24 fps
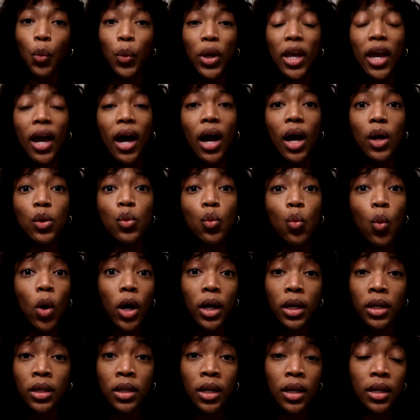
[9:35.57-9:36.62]
We had
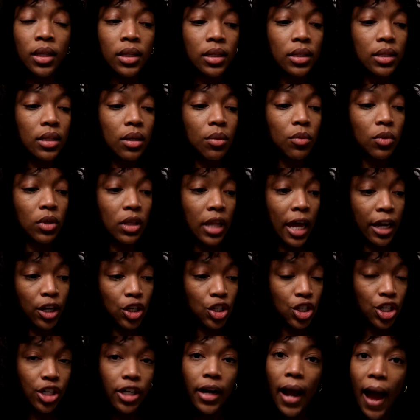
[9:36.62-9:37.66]
one
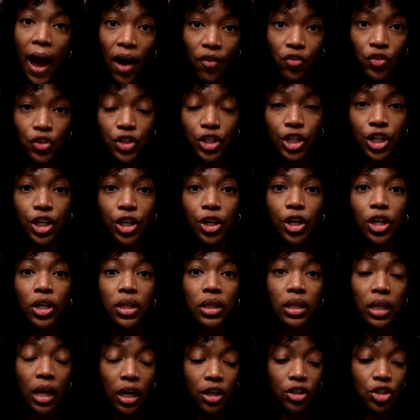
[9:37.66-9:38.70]
lecture after
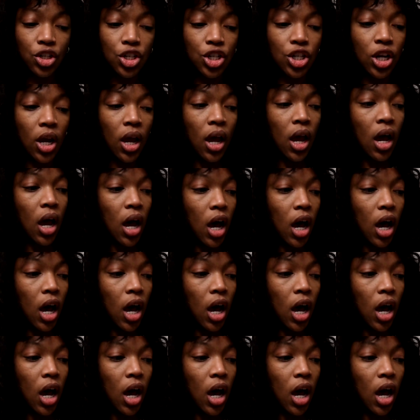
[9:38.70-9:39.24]
lunch